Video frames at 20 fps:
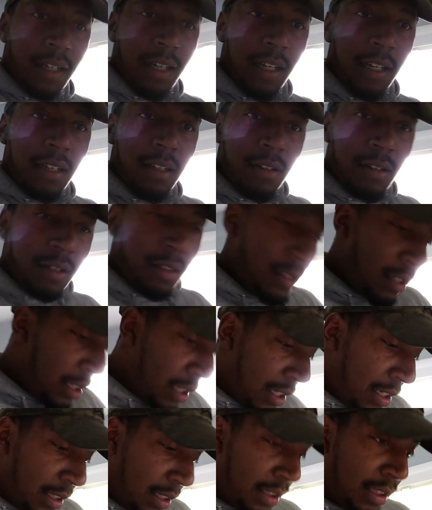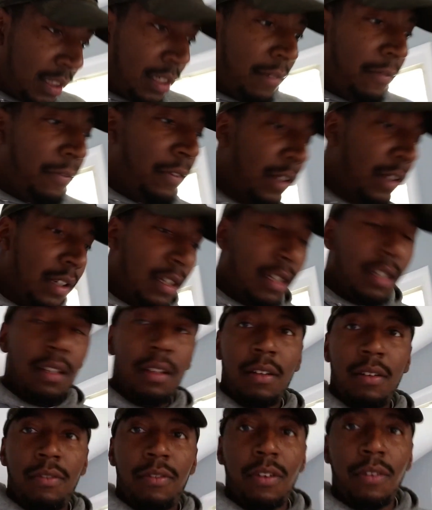And all the stuff for the
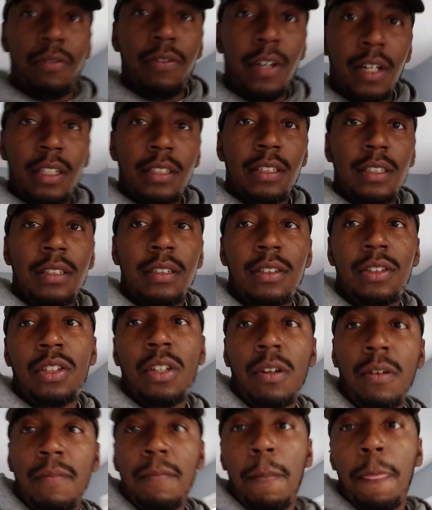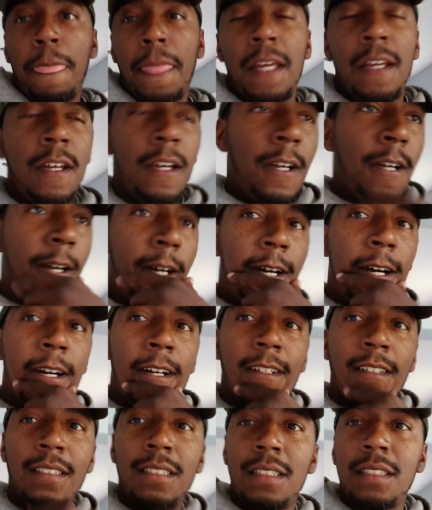faucet. So
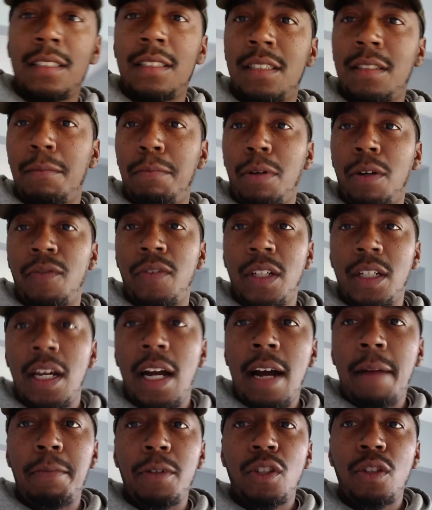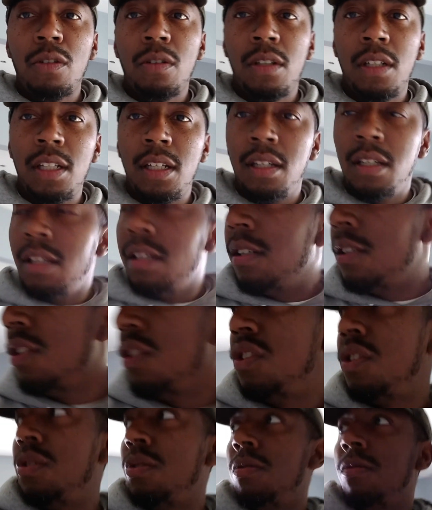it's a perfect opportunity
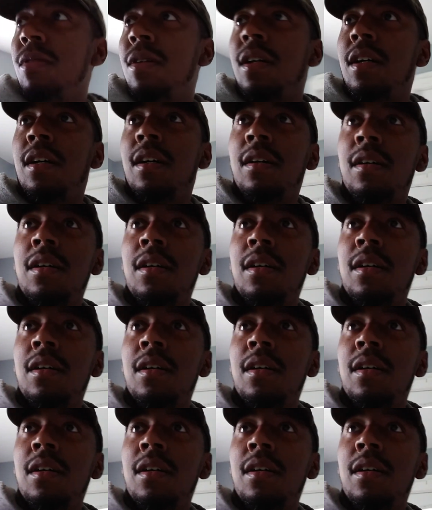to